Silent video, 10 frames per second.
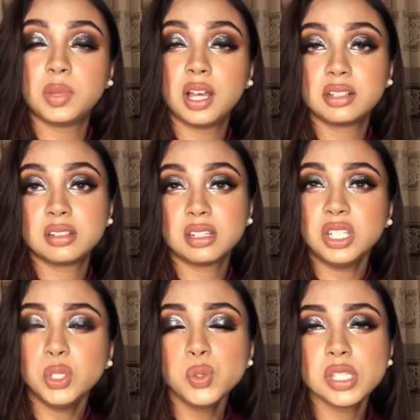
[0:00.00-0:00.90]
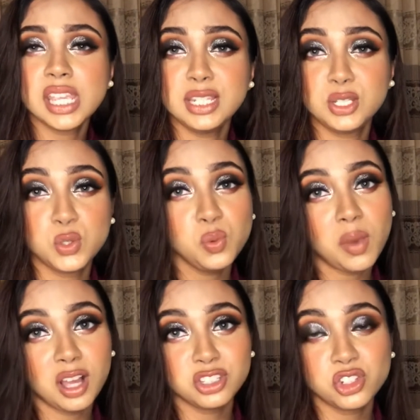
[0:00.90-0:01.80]
but using too
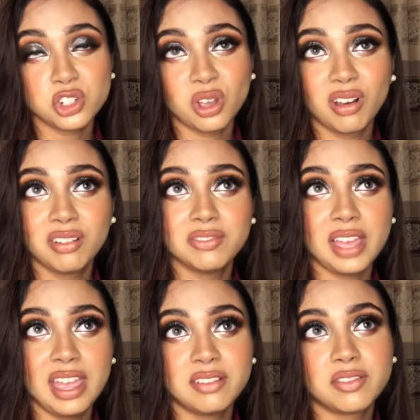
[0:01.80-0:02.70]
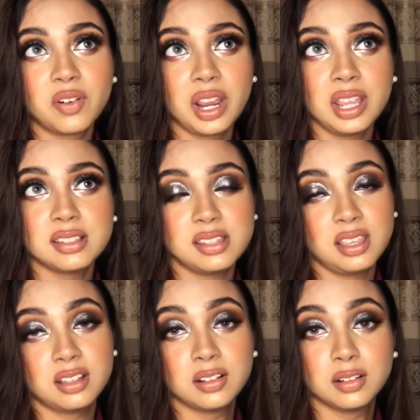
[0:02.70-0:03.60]
much of every
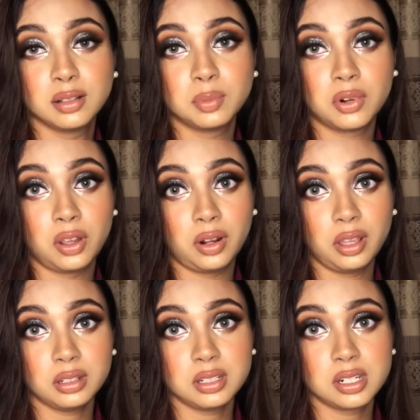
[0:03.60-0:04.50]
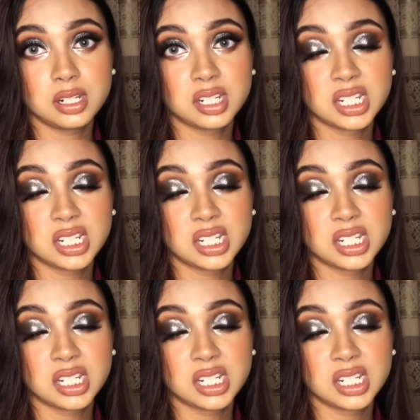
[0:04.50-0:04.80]
single product.